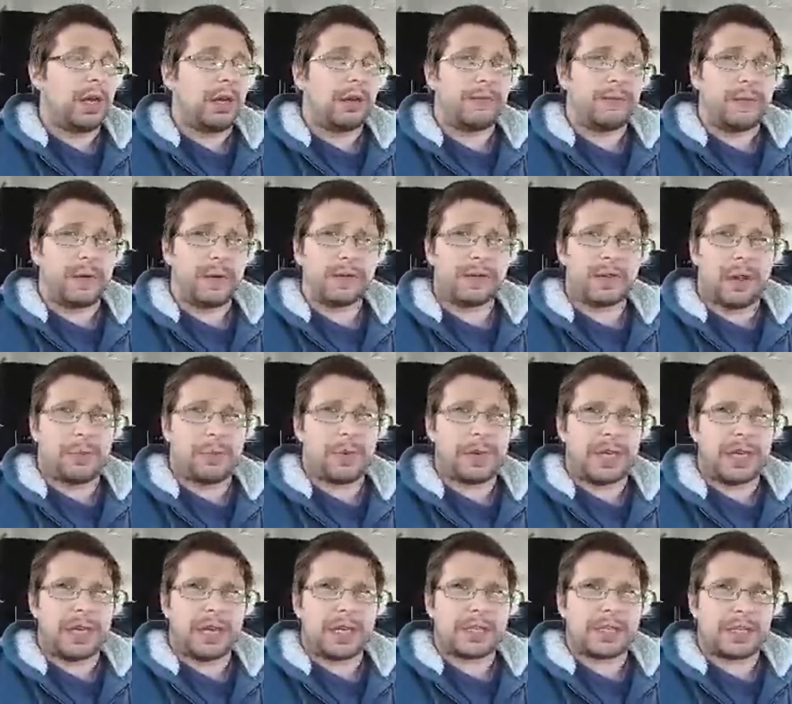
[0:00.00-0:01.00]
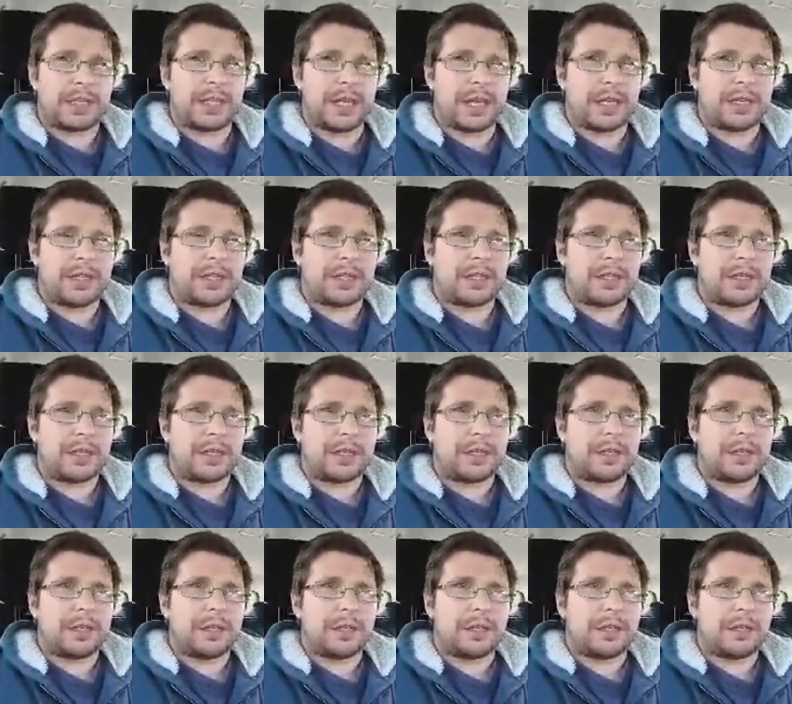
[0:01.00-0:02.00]
First couple of years I did,
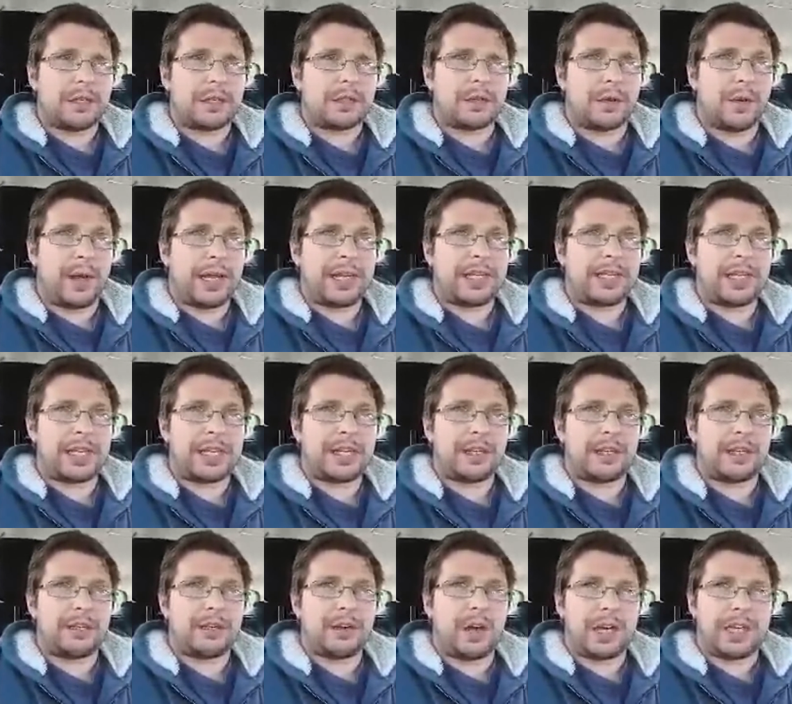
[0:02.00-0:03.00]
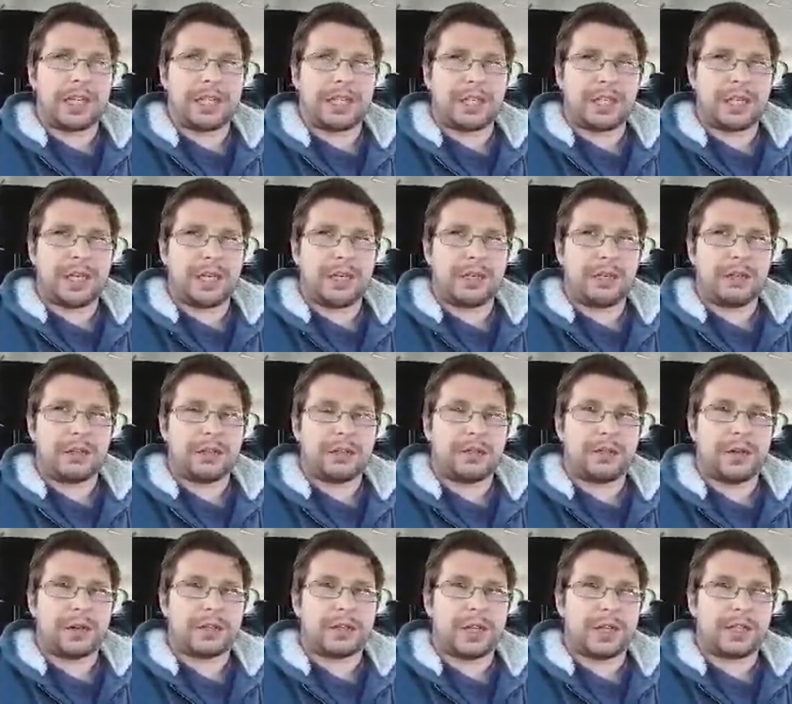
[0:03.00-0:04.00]
so 18, 19,
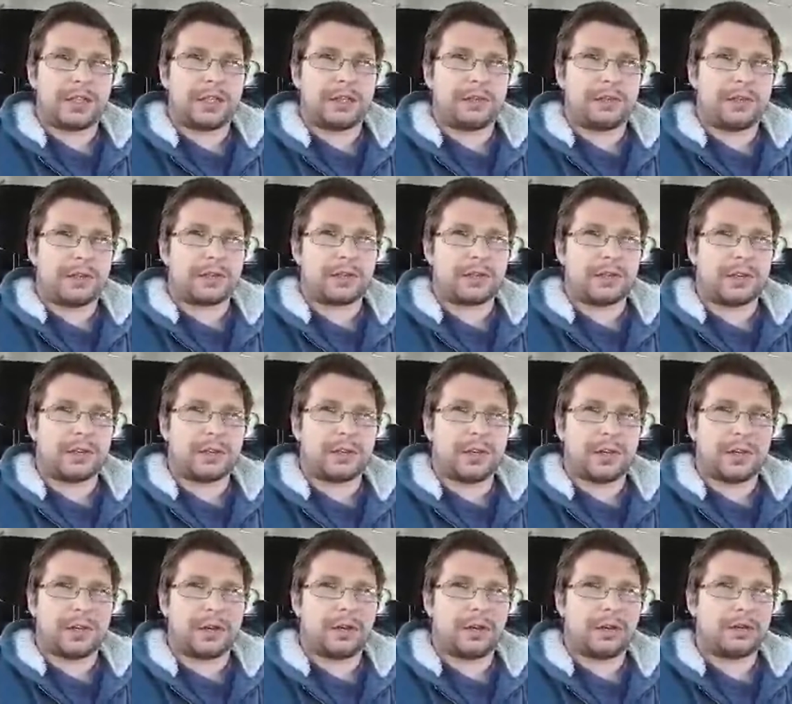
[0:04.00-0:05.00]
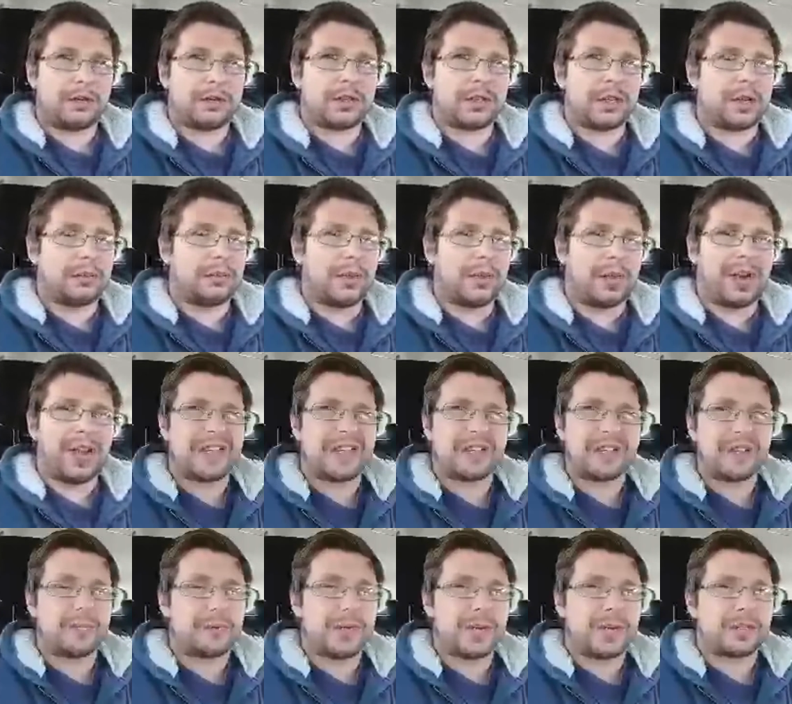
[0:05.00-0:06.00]
2018, 2019, I kind of noticed it. But the
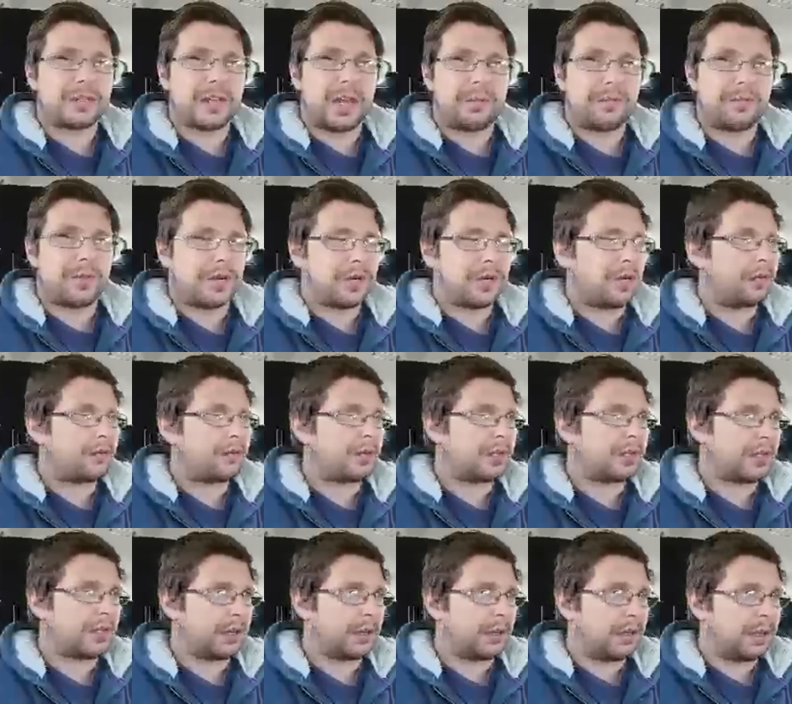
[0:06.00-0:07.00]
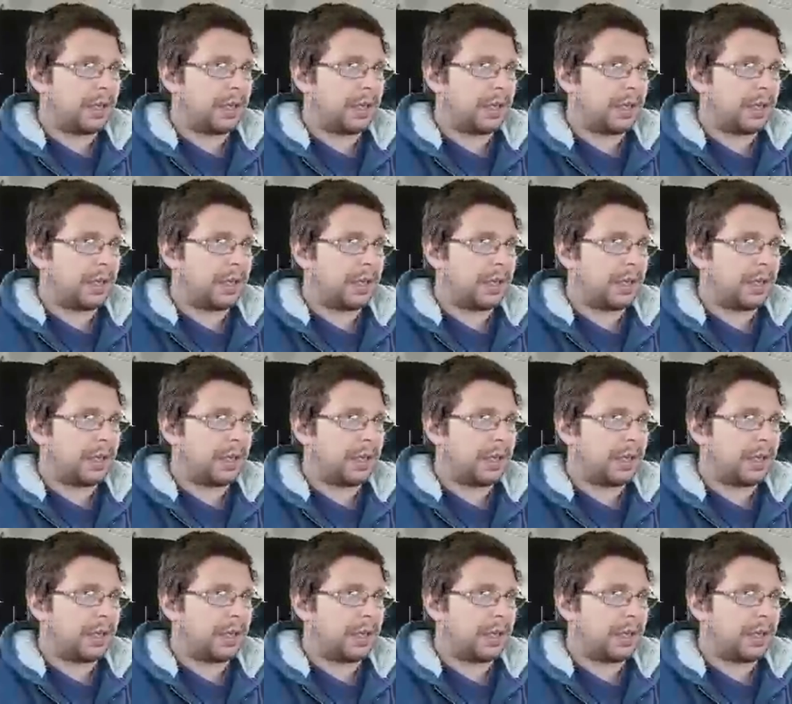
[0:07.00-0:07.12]
last couple of years, I haven't really noticed it.